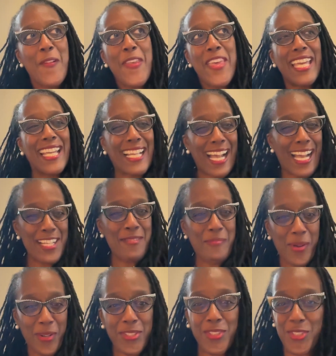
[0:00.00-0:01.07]
it kind of
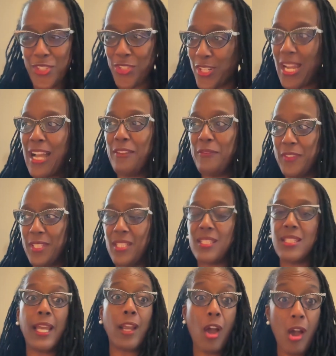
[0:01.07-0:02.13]
bolsters your confidence
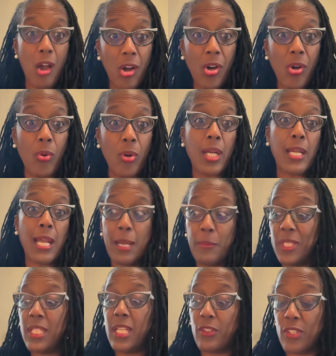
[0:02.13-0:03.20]
like, oh, a
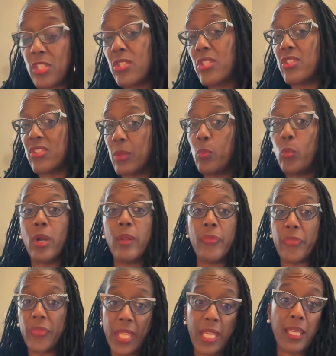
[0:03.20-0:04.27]
commentary is just someone
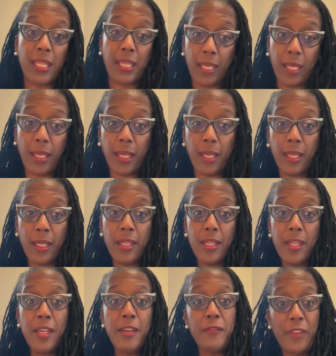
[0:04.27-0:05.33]
thinking
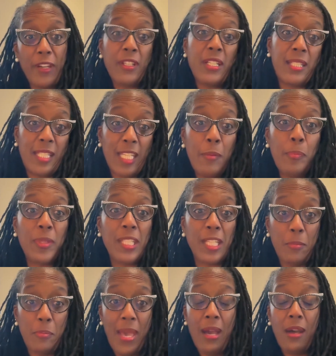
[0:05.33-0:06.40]
very deeply
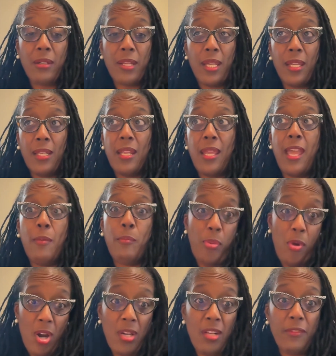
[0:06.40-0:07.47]
about it. And
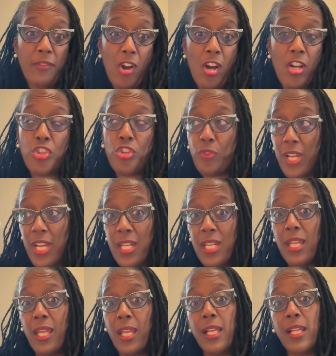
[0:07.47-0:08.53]
part of our
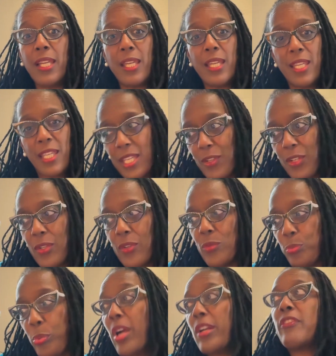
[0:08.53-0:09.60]
training
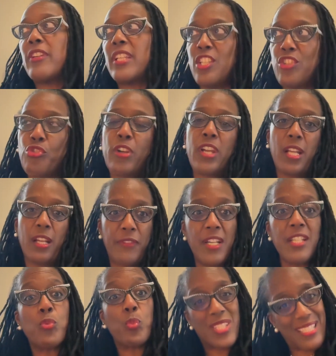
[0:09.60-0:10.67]
part of his training of
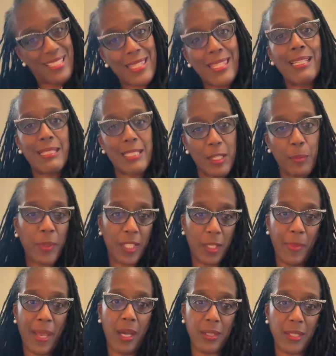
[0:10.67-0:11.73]
us was to think deeply
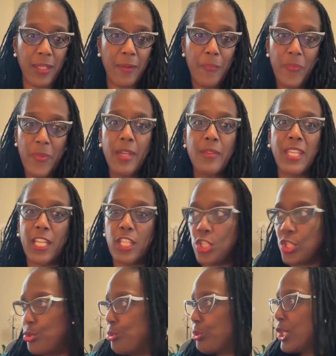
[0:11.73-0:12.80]
about it that
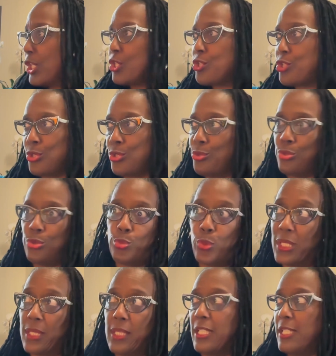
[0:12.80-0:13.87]
you can do
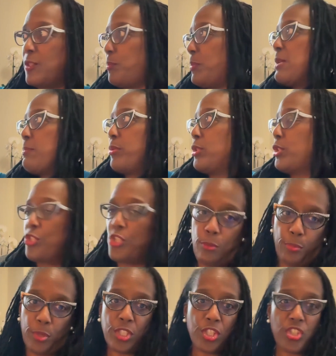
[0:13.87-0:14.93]
what these people on your
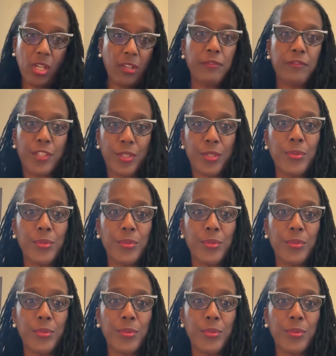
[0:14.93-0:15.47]
bookshelf do